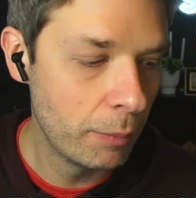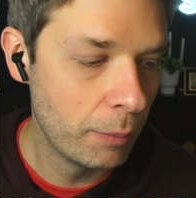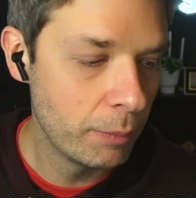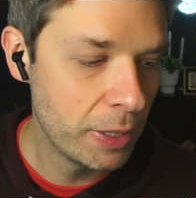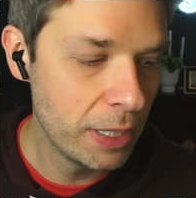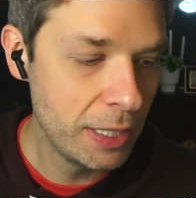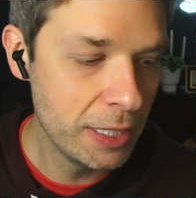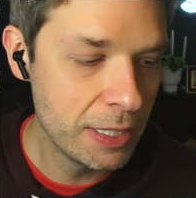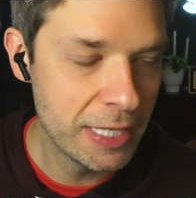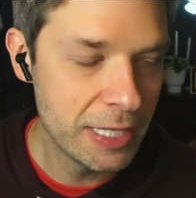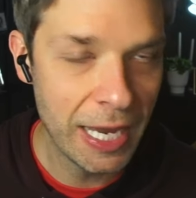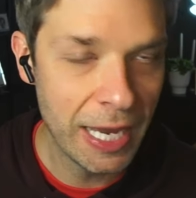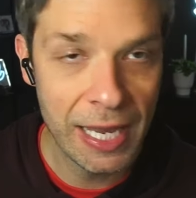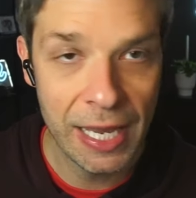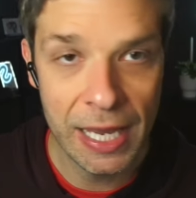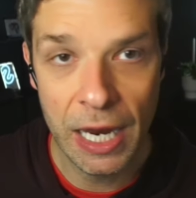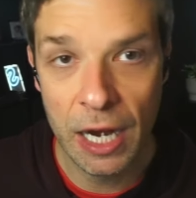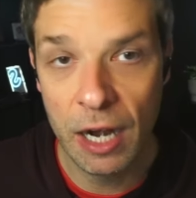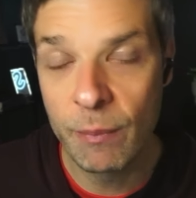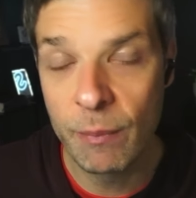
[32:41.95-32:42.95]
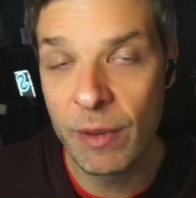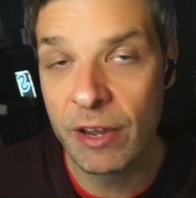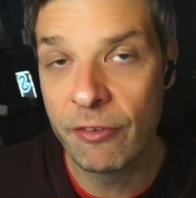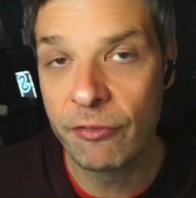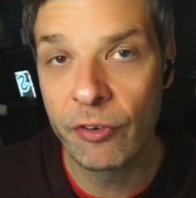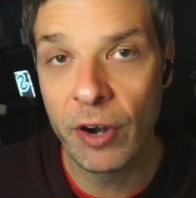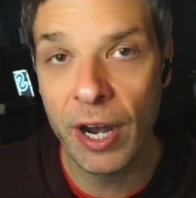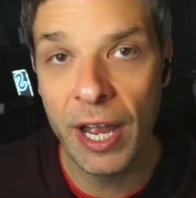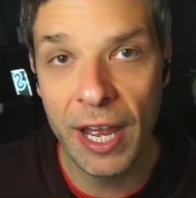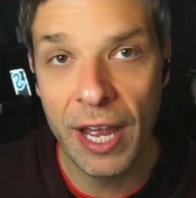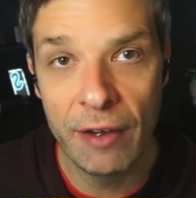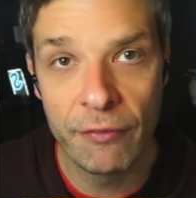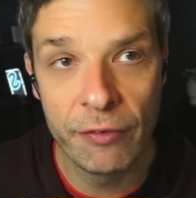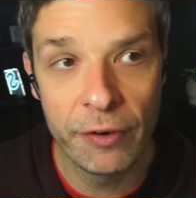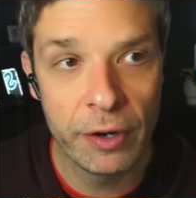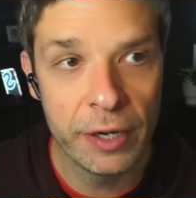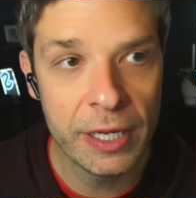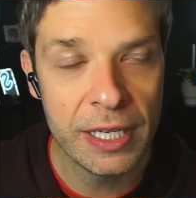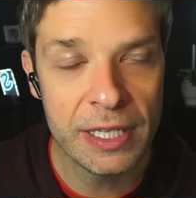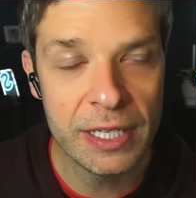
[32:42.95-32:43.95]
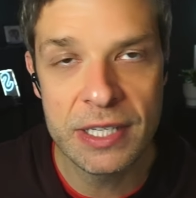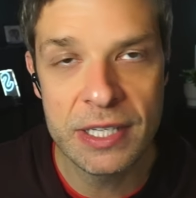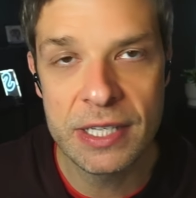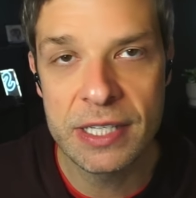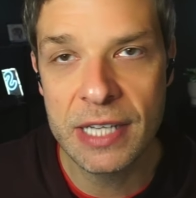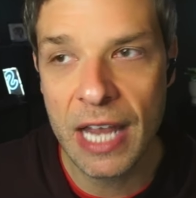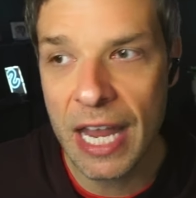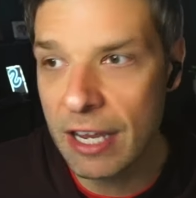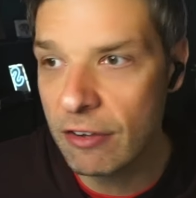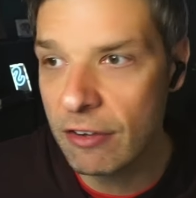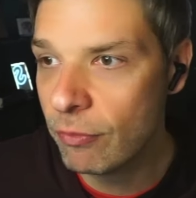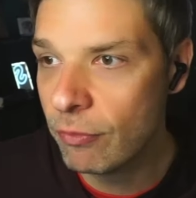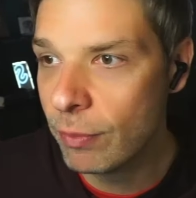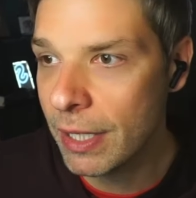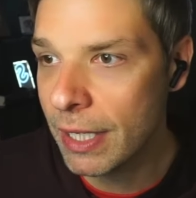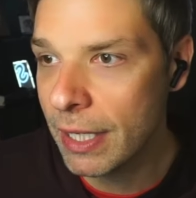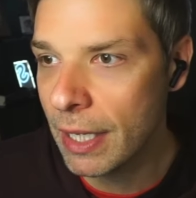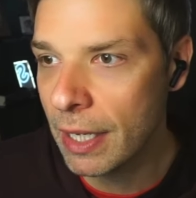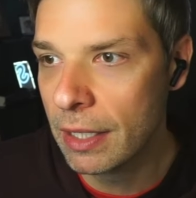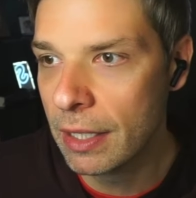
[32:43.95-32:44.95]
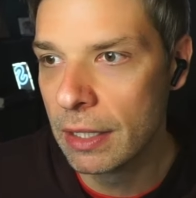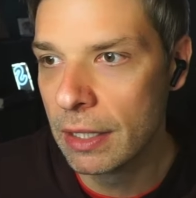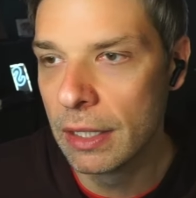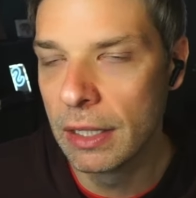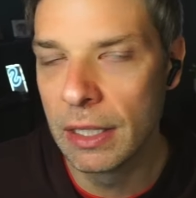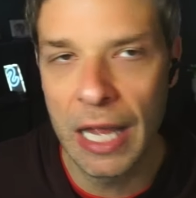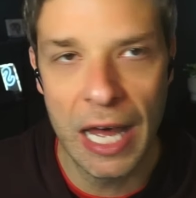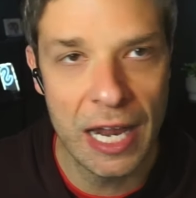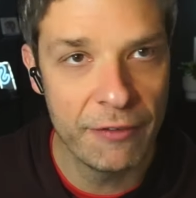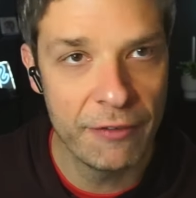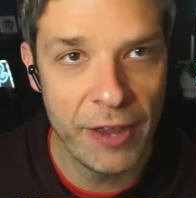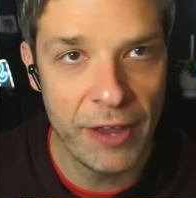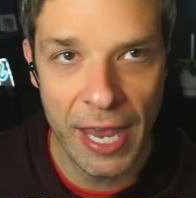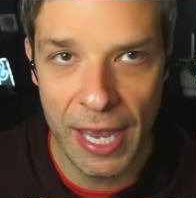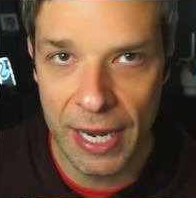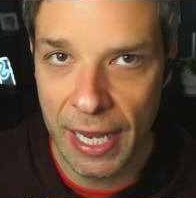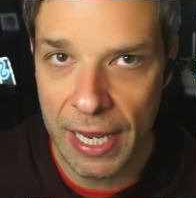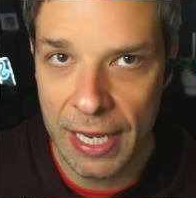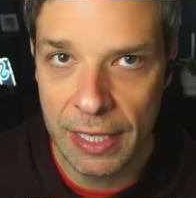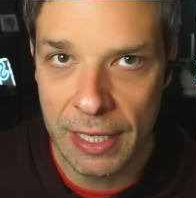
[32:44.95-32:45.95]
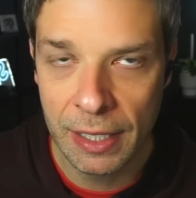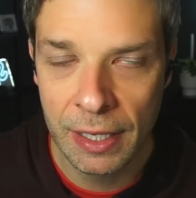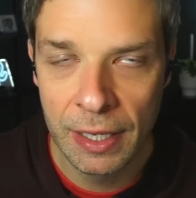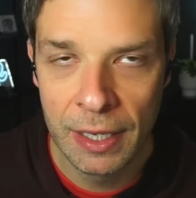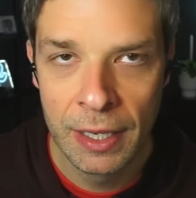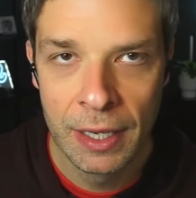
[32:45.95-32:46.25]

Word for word: He's taken care of me forever. He saved me a lot of headache.